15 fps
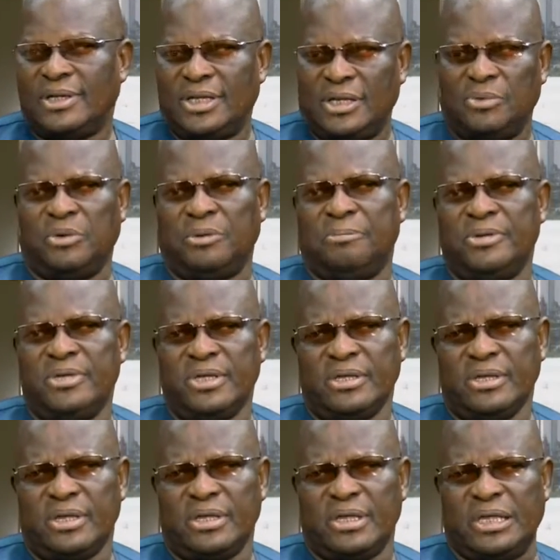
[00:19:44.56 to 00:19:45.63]
it will be
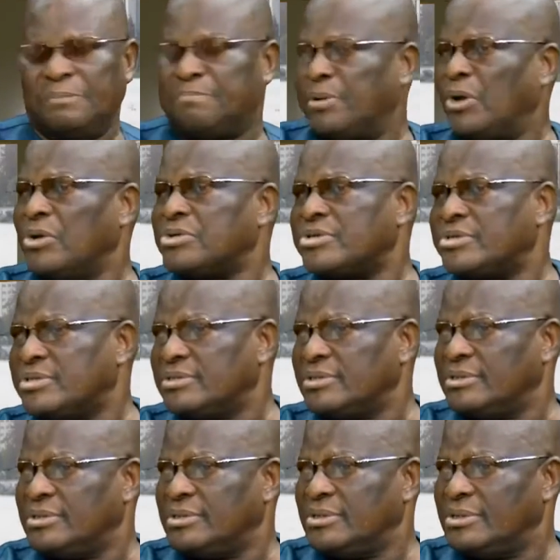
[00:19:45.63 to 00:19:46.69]
a plus
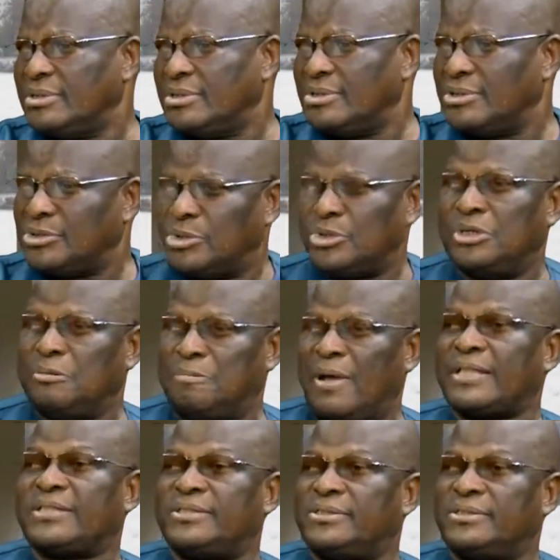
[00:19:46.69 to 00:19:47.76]
to the
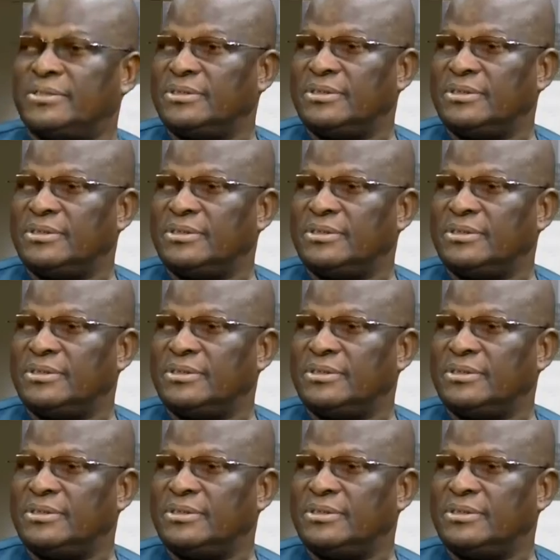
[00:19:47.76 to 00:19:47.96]
party.